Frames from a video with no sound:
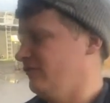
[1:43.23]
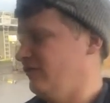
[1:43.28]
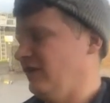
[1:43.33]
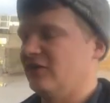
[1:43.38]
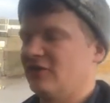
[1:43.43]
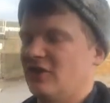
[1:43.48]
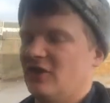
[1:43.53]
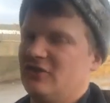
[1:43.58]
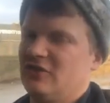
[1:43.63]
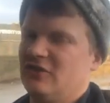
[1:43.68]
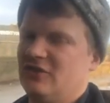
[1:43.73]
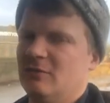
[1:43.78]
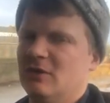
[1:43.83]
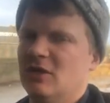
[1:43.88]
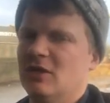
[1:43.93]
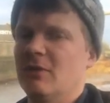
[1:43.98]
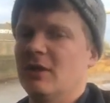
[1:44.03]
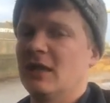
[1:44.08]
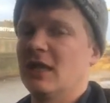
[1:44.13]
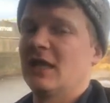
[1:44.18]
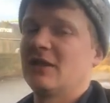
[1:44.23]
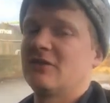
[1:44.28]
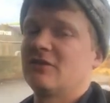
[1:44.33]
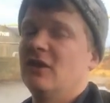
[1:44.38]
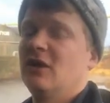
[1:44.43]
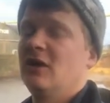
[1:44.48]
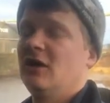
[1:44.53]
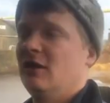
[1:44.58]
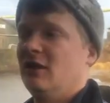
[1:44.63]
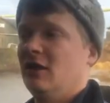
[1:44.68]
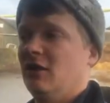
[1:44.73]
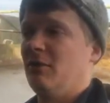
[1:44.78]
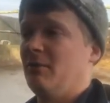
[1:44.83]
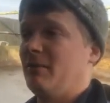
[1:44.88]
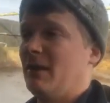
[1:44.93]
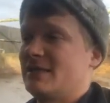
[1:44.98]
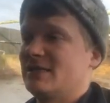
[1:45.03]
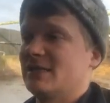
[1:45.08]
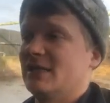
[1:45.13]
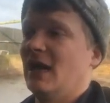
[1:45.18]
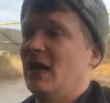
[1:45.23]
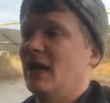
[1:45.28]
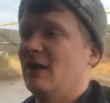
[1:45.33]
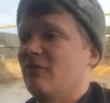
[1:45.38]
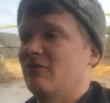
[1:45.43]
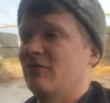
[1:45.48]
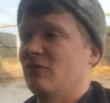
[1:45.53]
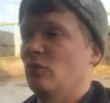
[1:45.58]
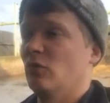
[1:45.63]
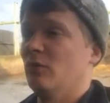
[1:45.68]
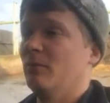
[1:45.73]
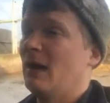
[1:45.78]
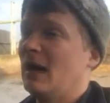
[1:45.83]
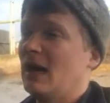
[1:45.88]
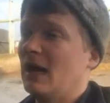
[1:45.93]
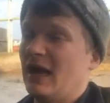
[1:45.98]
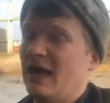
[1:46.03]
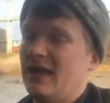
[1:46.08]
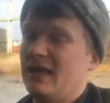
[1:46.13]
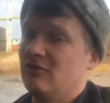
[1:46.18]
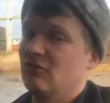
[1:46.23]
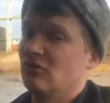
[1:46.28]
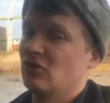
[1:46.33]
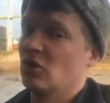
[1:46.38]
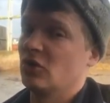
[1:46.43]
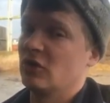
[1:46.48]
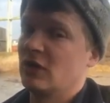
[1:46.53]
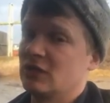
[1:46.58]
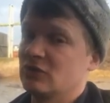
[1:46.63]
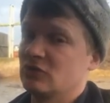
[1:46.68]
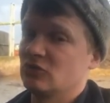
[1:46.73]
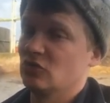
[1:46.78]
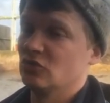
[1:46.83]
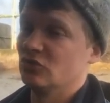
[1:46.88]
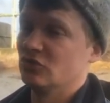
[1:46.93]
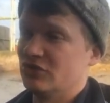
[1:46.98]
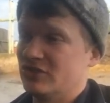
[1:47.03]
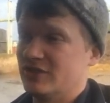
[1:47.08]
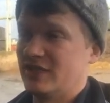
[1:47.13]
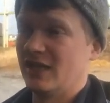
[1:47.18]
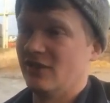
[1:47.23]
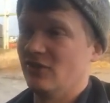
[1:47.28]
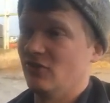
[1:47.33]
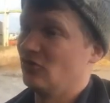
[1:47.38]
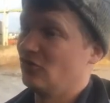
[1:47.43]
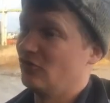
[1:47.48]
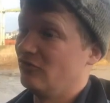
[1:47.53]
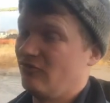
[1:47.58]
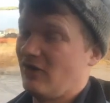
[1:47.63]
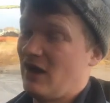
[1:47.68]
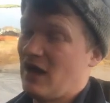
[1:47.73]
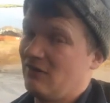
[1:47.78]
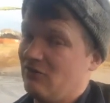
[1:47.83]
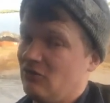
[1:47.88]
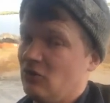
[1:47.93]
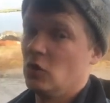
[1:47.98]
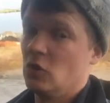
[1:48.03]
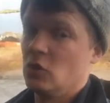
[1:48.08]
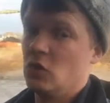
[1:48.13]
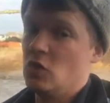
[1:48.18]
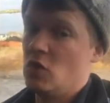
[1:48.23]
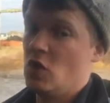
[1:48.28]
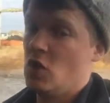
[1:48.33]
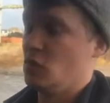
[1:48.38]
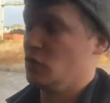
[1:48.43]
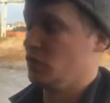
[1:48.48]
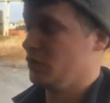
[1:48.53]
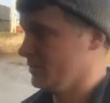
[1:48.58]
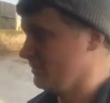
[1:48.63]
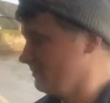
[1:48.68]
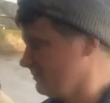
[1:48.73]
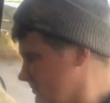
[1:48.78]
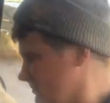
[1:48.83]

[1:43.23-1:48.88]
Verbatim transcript: fits our system a little bit less, a little bit better, and I think we might even go down to 110, 105, who knows?